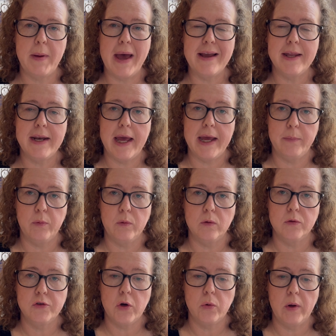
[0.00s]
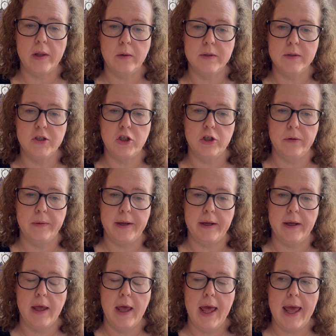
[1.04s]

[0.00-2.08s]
back in April, Sewrella was doing